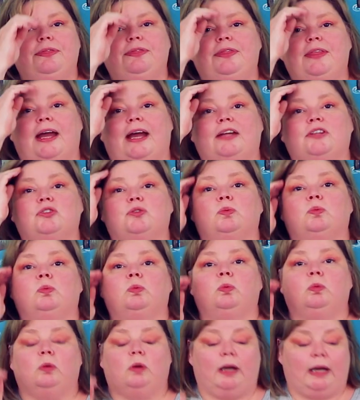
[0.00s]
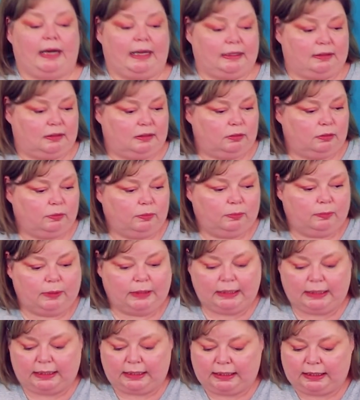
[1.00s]
That's right.
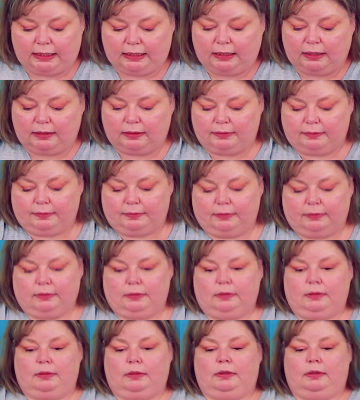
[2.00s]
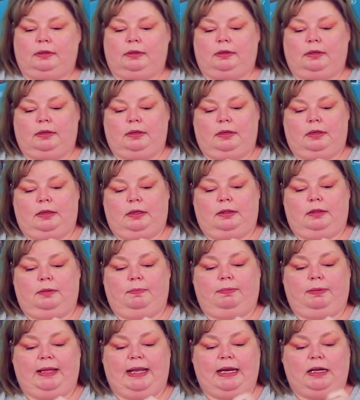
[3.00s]
We need the
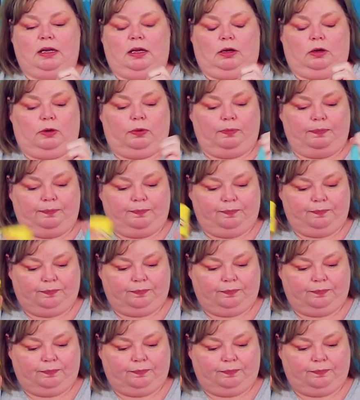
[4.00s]
Play-Doh